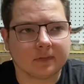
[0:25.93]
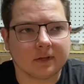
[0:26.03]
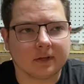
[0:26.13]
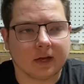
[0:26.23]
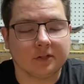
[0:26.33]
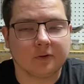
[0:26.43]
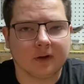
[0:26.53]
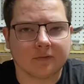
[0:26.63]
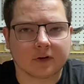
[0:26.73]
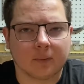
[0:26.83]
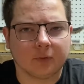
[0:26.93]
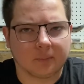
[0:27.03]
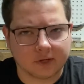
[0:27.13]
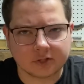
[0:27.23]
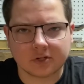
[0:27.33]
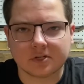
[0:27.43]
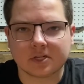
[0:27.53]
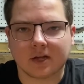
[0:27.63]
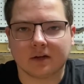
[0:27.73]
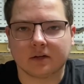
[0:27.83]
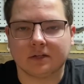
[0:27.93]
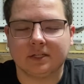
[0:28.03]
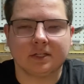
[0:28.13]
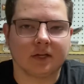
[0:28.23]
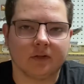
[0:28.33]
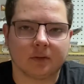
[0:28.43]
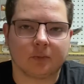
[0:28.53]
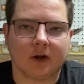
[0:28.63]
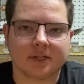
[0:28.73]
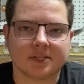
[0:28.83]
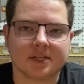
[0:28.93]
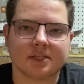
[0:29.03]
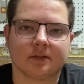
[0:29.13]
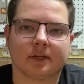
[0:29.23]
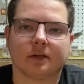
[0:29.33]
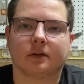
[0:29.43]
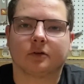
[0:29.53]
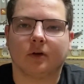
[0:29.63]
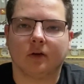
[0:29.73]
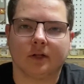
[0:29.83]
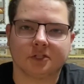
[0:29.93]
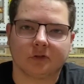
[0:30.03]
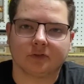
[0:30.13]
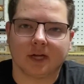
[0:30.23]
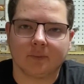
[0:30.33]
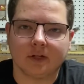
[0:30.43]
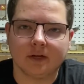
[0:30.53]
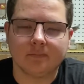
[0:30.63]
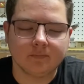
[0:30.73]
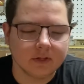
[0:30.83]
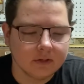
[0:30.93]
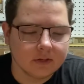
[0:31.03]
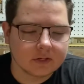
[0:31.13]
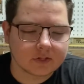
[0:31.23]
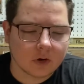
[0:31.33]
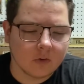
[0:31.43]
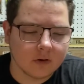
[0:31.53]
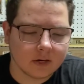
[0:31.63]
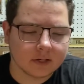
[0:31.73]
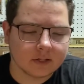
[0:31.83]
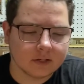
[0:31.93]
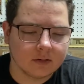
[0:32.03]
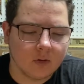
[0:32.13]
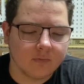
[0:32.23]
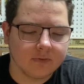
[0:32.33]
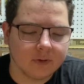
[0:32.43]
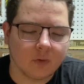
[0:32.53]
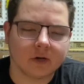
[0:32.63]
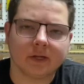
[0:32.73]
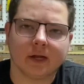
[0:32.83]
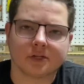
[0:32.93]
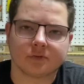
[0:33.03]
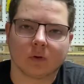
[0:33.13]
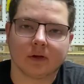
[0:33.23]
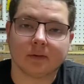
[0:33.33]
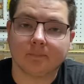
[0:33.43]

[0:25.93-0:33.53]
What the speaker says: I do have a couple of pictures kind of detailing the process in like a chronological timeline, so I can hopefully walk you guys through it.